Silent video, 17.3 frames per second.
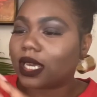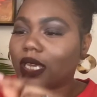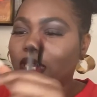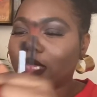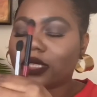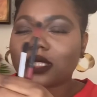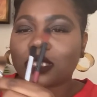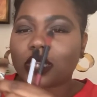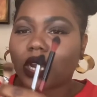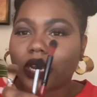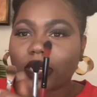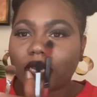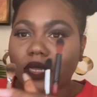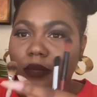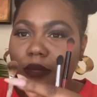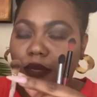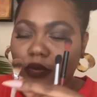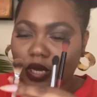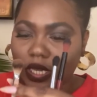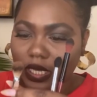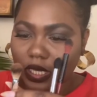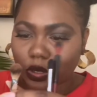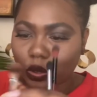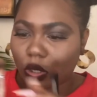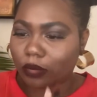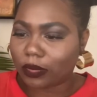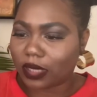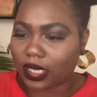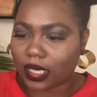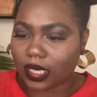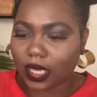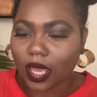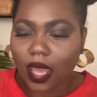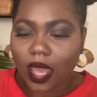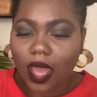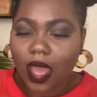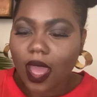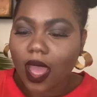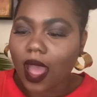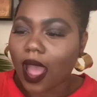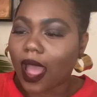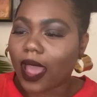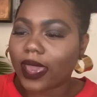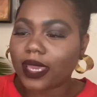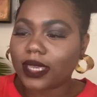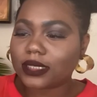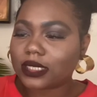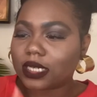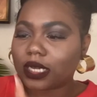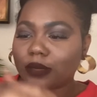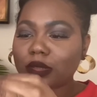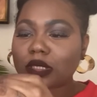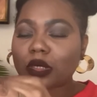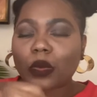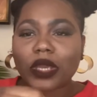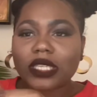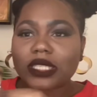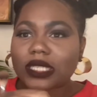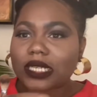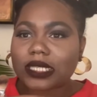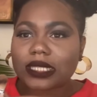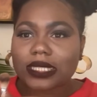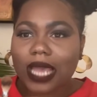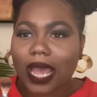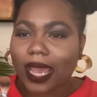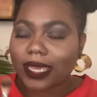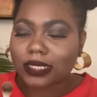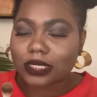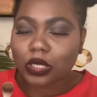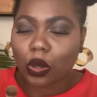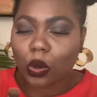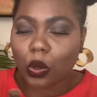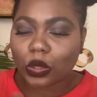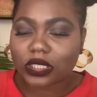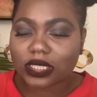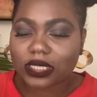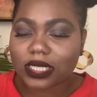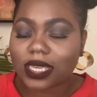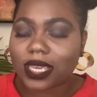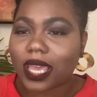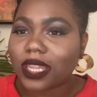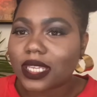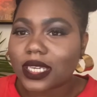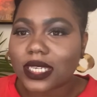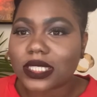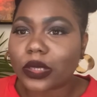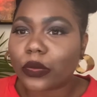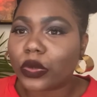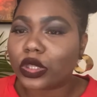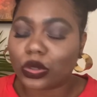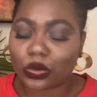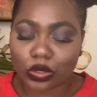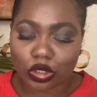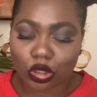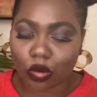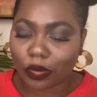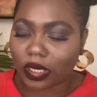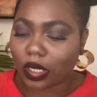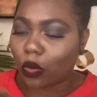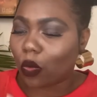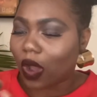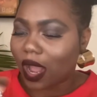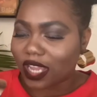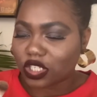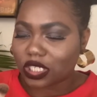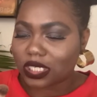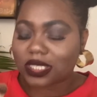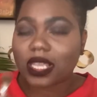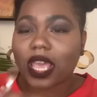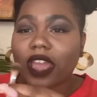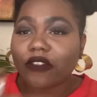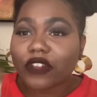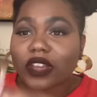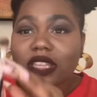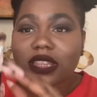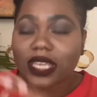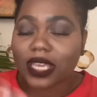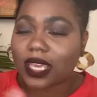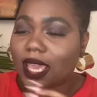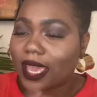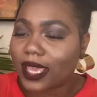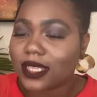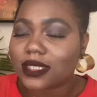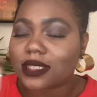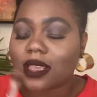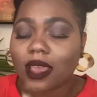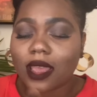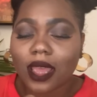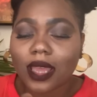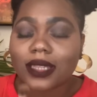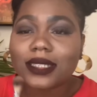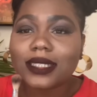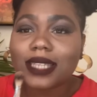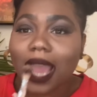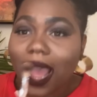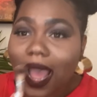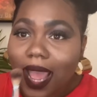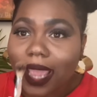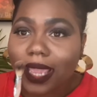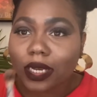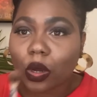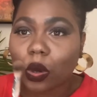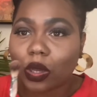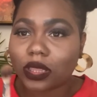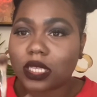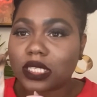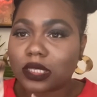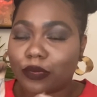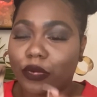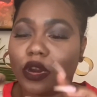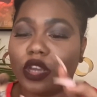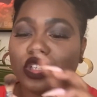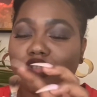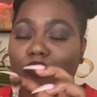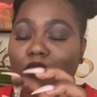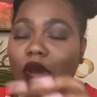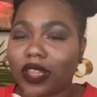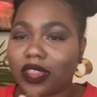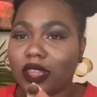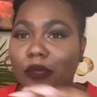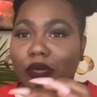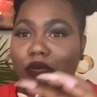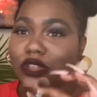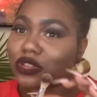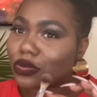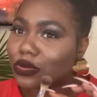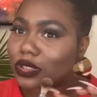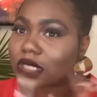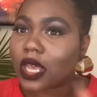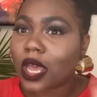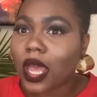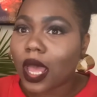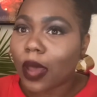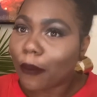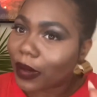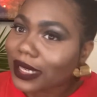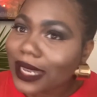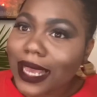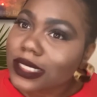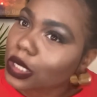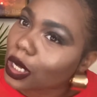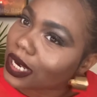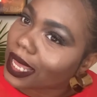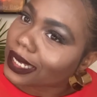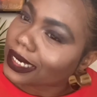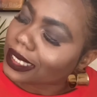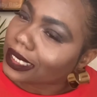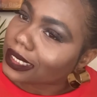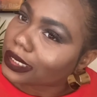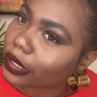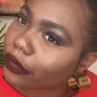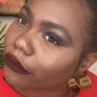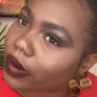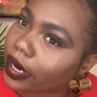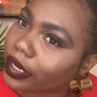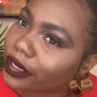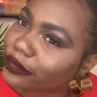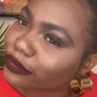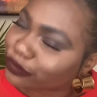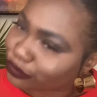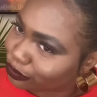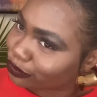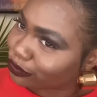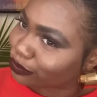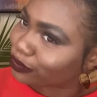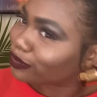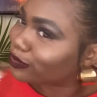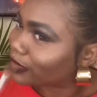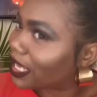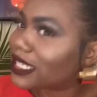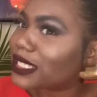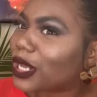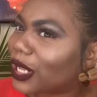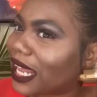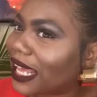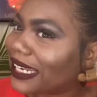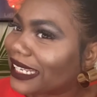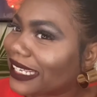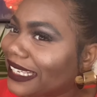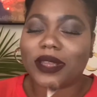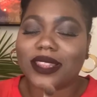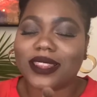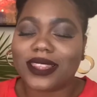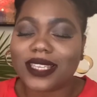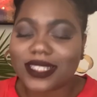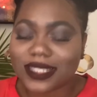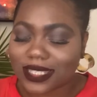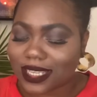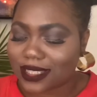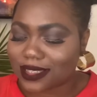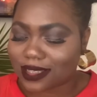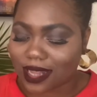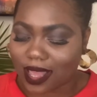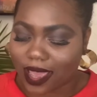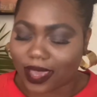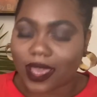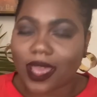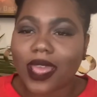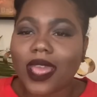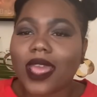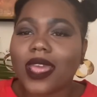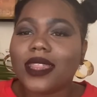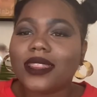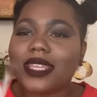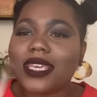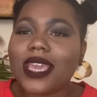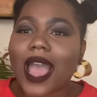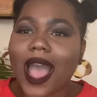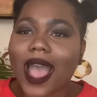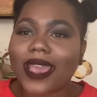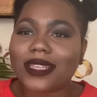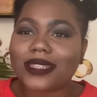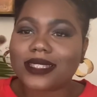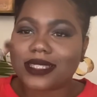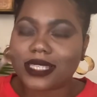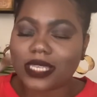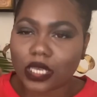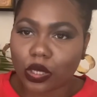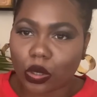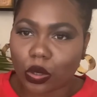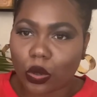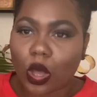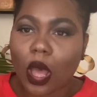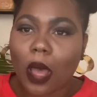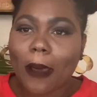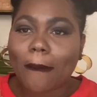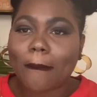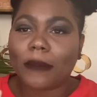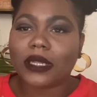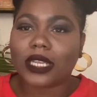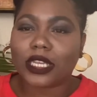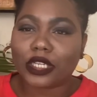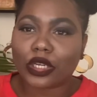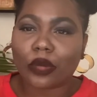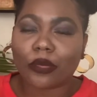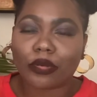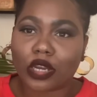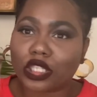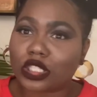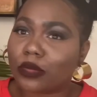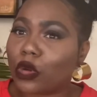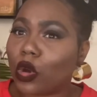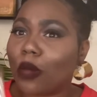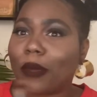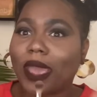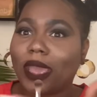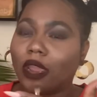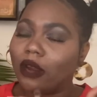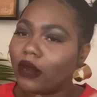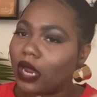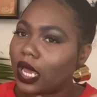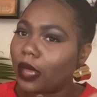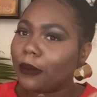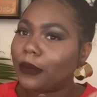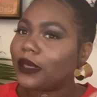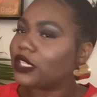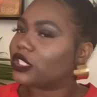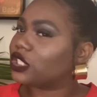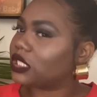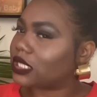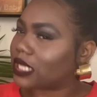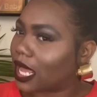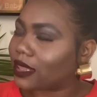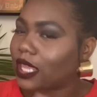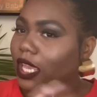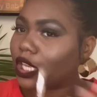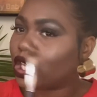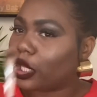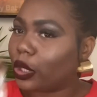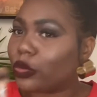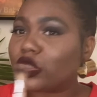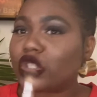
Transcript: It started breaking on me. I ended up squeezing it tight to hold it together because it went through so many washes. Everything has died on this brush but the bristles. But that's all I need though, right? That's all I need. This is like the ideal blender brush. I'm going to back her up because she's not that cute.